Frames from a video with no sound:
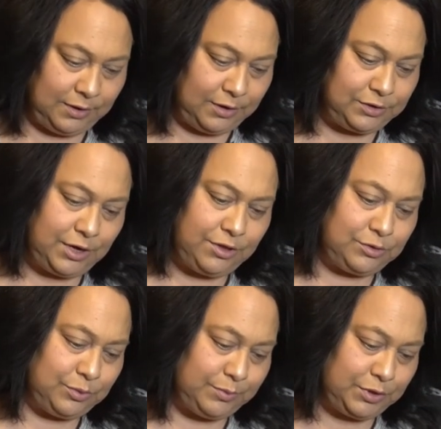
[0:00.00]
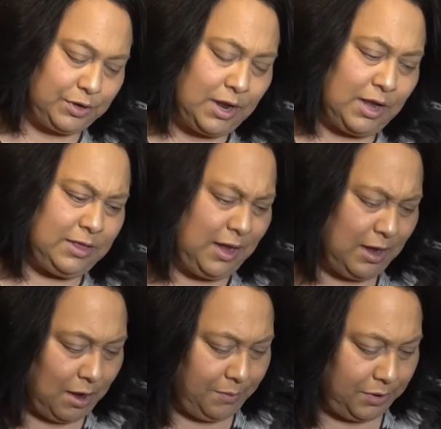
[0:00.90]
There's another swimsuit. I think I
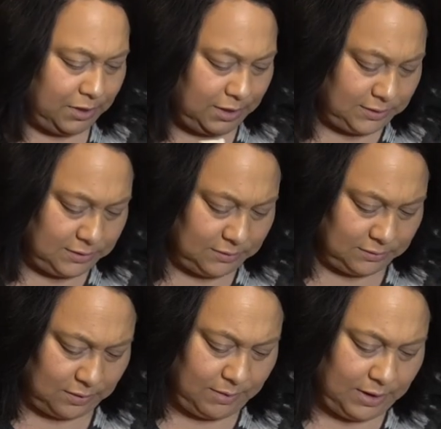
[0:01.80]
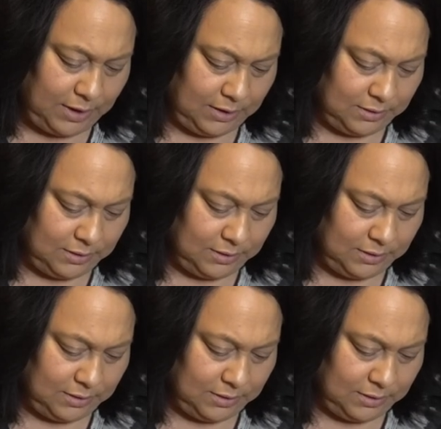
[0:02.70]
got one of these already.